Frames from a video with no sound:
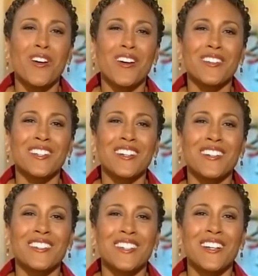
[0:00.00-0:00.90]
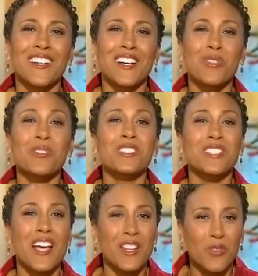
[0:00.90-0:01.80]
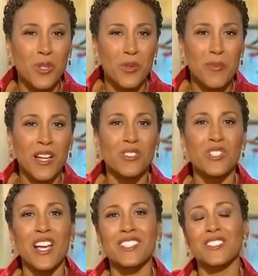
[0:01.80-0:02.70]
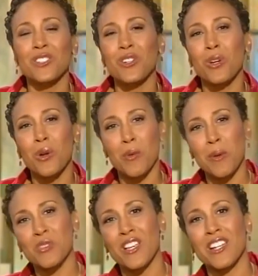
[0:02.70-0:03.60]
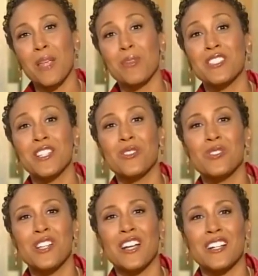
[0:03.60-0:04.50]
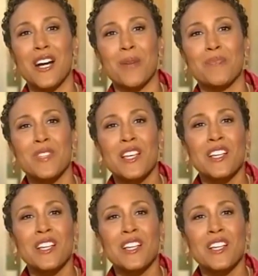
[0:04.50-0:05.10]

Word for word: on uh, uh, Chris's uh, interview with Michael Jackson, you can go to our website at abcnews.com.